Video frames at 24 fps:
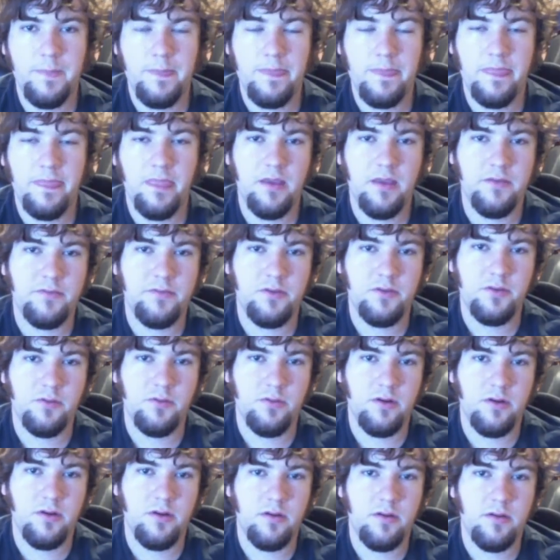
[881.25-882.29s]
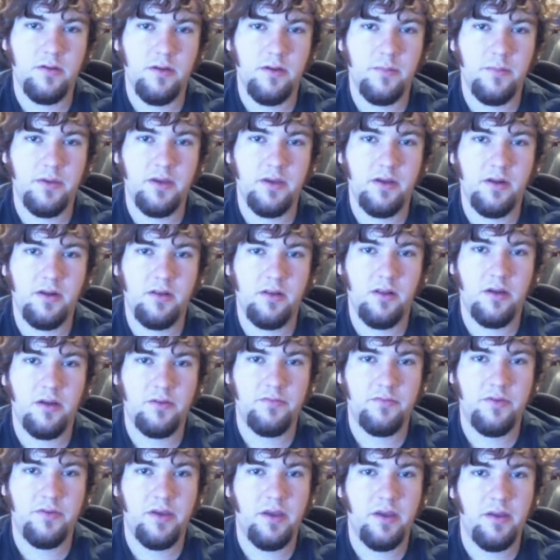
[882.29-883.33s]
If you're a big Glock
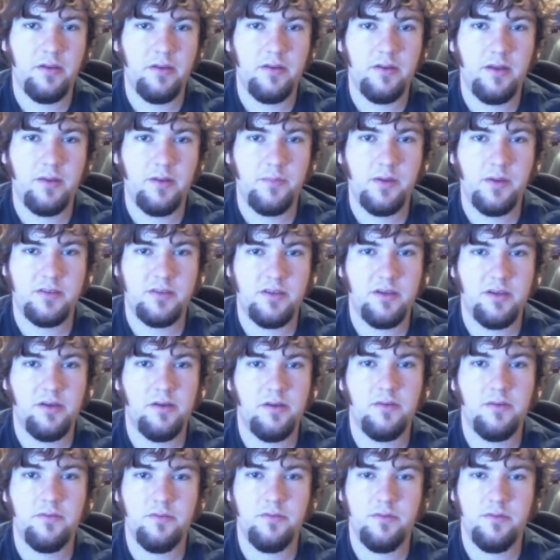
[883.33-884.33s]
fan like myself,